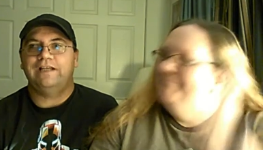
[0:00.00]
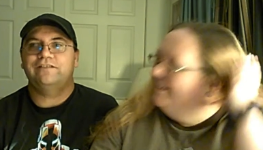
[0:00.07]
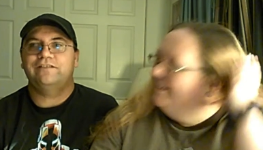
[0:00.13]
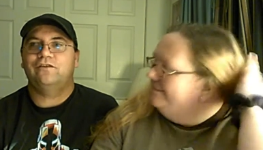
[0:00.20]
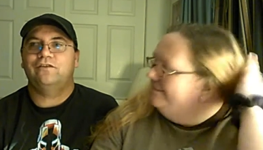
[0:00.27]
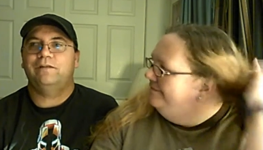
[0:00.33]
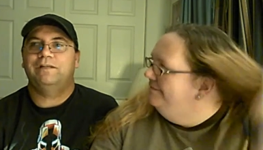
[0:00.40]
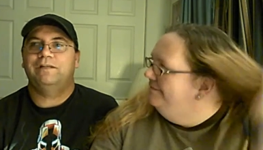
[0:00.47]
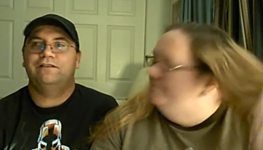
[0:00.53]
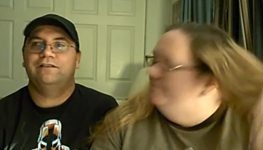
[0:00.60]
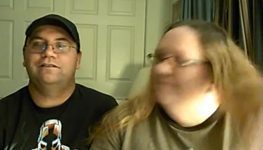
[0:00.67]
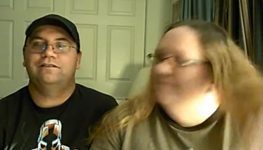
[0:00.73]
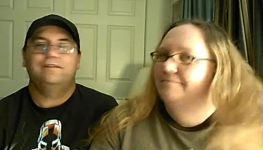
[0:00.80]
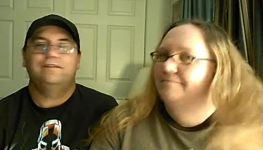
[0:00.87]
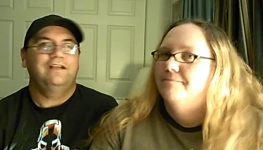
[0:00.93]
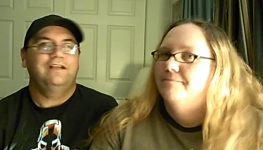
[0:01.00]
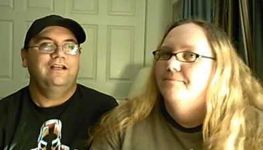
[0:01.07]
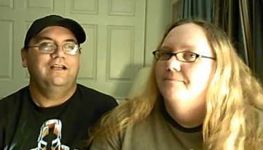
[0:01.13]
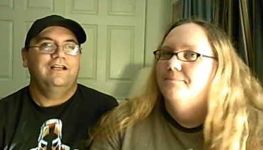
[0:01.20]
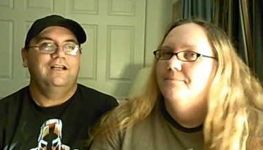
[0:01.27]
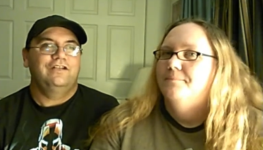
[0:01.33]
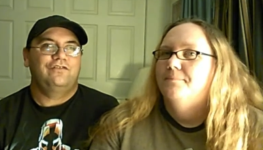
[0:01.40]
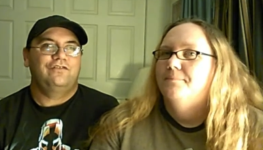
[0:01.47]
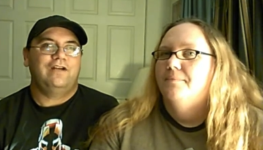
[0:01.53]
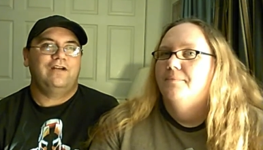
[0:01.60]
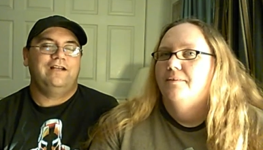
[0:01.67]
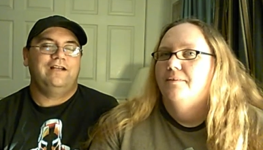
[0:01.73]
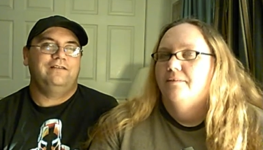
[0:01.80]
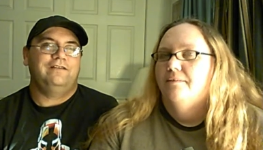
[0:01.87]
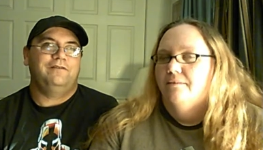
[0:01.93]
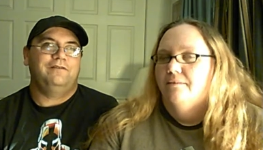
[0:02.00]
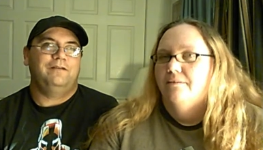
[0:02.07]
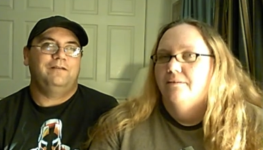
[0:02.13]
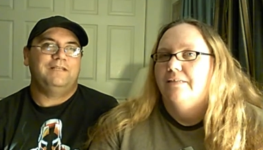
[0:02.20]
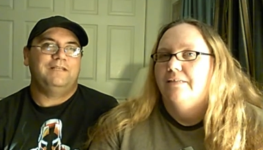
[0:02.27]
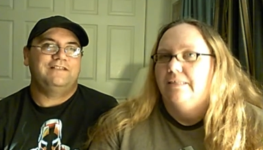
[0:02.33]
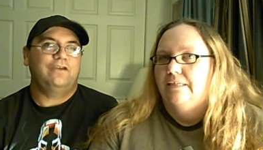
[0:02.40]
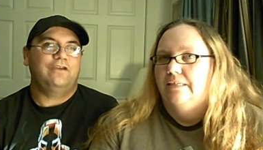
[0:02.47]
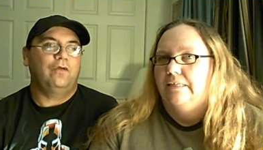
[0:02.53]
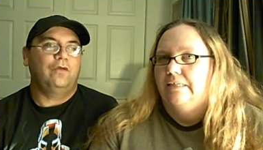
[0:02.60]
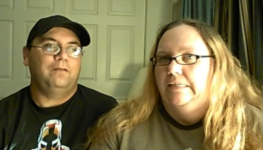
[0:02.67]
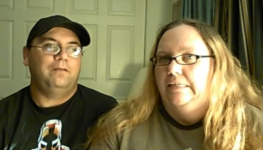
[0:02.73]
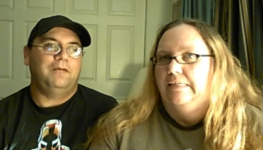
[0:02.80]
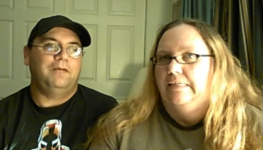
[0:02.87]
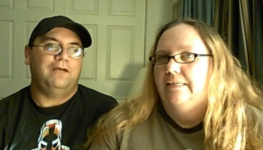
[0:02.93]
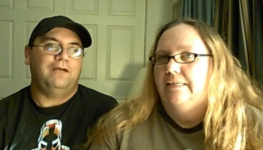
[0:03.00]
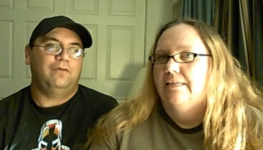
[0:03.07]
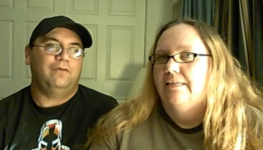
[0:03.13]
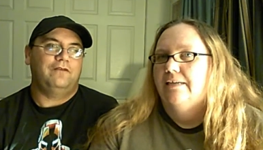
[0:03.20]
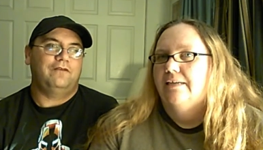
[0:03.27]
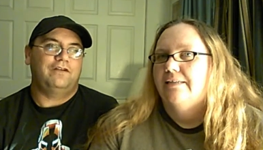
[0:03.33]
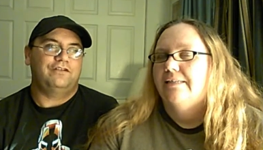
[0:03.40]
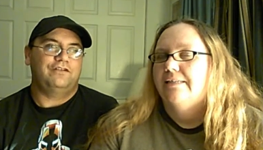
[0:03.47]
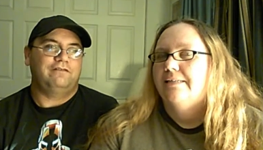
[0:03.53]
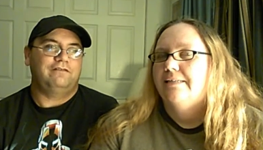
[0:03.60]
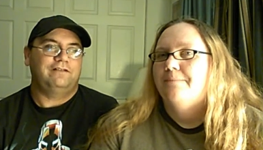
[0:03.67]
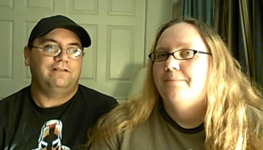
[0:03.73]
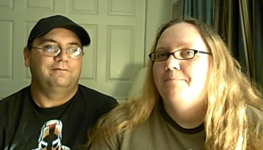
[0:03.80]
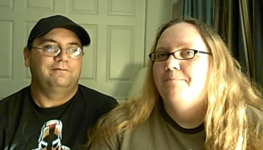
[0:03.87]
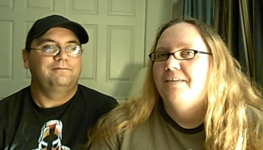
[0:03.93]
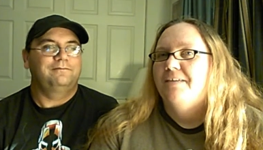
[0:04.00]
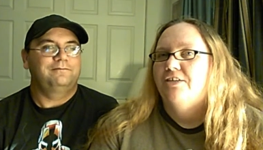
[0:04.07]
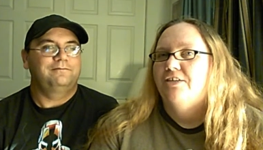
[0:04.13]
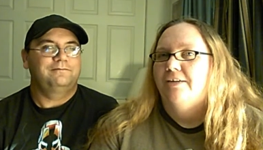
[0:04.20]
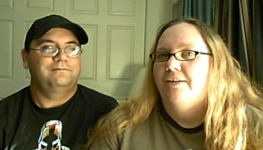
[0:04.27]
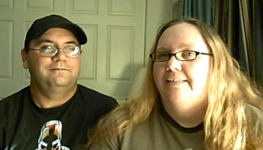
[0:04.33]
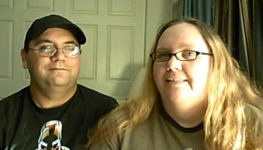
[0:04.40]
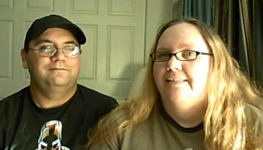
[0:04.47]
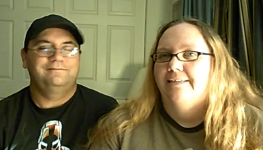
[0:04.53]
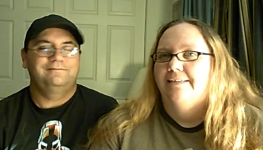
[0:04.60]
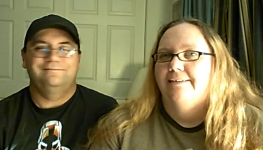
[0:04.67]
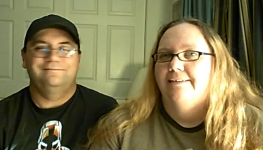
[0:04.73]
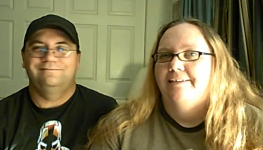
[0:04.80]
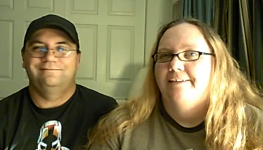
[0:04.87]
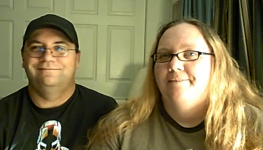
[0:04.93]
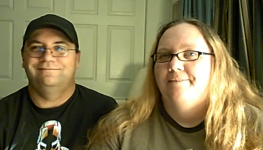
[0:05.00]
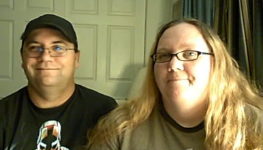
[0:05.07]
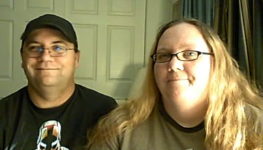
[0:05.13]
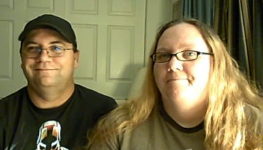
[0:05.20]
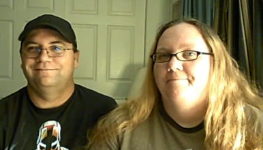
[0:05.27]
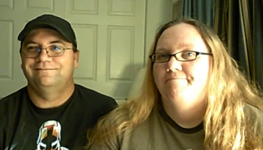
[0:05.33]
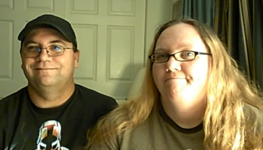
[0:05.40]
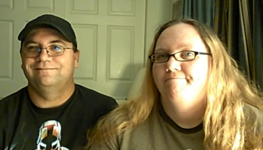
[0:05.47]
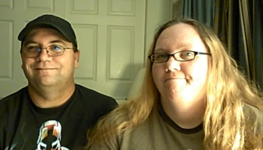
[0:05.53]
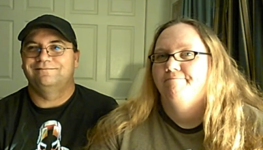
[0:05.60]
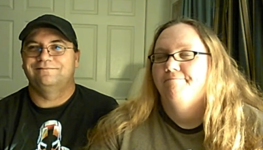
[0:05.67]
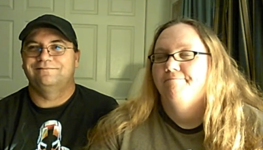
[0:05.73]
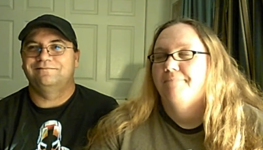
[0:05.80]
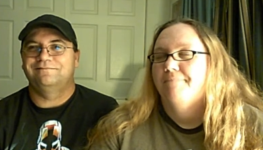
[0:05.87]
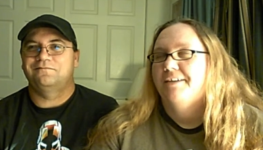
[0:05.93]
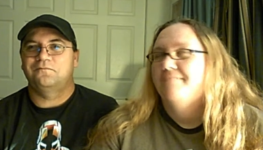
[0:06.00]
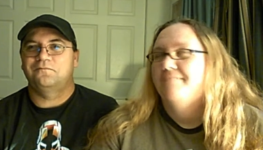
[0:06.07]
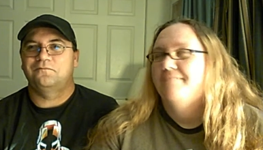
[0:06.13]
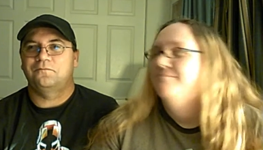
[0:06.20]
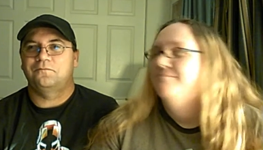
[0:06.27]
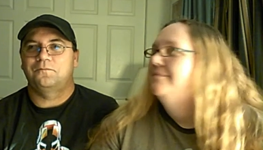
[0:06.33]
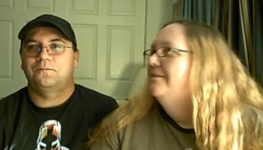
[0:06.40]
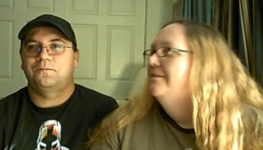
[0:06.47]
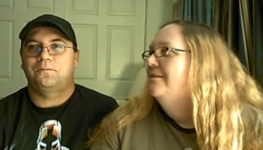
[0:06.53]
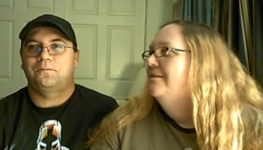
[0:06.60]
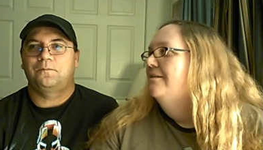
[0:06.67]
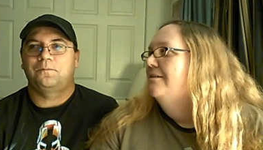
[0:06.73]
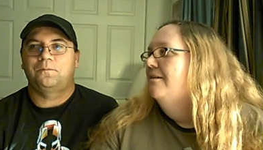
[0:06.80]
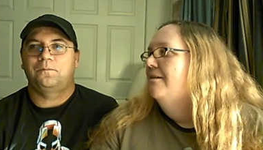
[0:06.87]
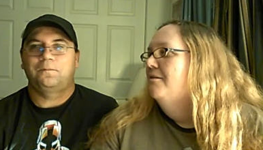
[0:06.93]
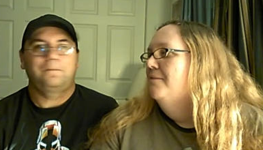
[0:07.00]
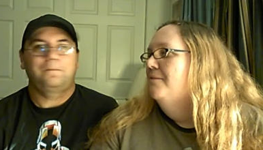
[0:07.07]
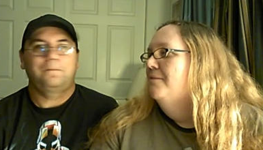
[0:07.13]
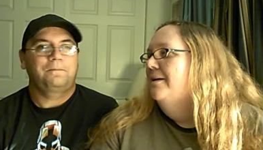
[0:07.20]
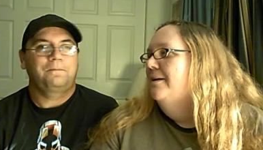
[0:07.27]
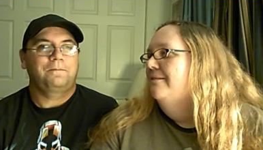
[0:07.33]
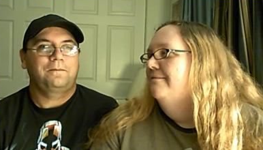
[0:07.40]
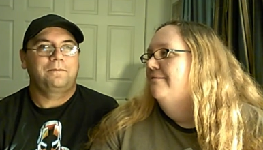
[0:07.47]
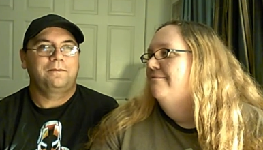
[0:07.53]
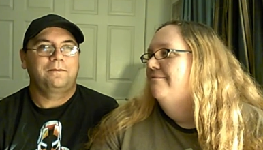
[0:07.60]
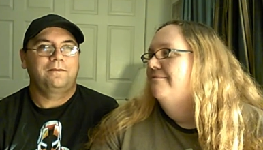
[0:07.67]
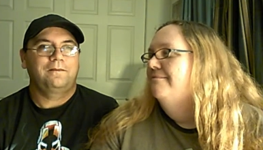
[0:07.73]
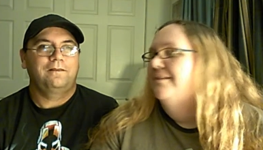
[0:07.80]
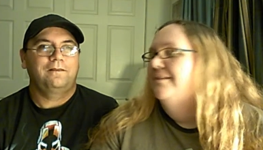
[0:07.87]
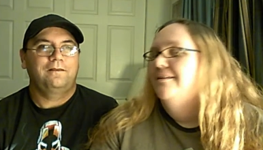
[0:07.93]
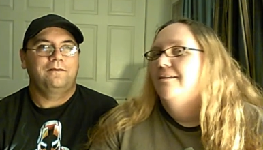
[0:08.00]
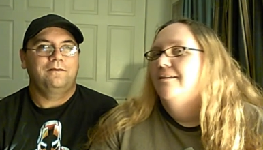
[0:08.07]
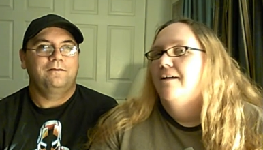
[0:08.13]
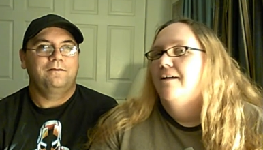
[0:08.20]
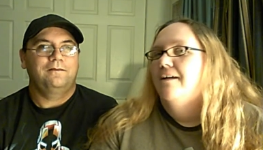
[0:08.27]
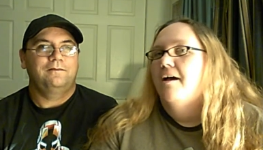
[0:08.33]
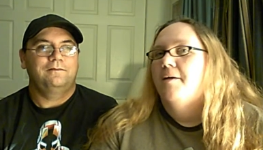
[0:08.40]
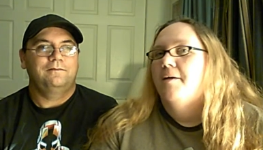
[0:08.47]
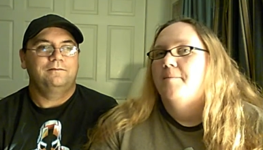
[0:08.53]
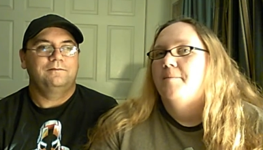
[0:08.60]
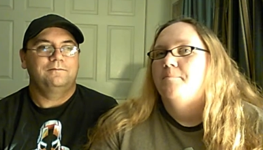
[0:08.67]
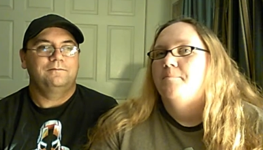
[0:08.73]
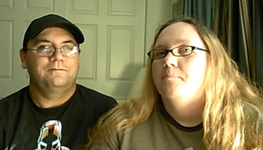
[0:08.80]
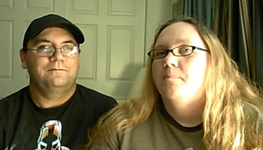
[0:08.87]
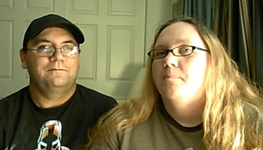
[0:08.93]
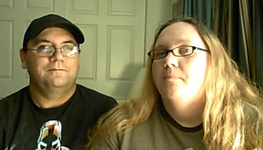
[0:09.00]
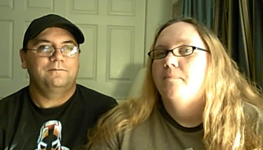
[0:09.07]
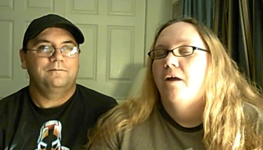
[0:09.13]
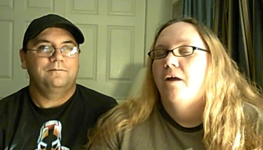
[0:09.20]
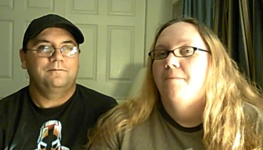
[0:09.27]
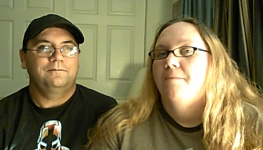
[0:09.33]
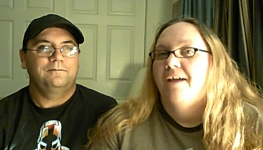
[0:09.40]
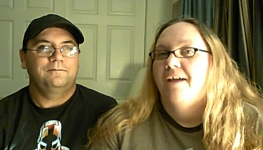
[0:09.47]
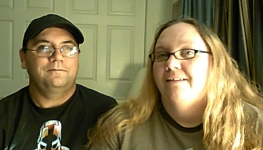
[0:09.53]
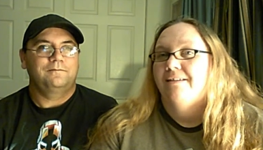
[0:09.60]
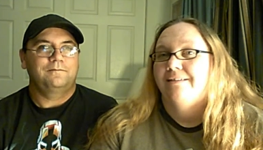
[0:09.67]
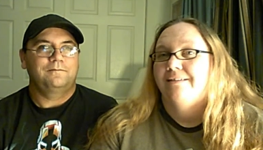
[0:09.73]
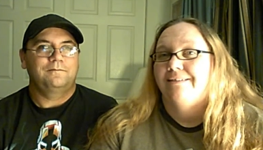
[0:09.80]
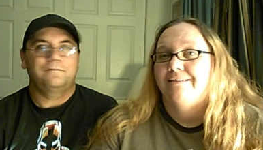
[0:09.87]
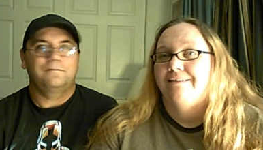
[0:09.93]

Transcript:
Speaker 1: It's already been tried to uh, be stolen by yes. one of our children.
Speaker 2: B tried to steal it, but oh well. Um, our passes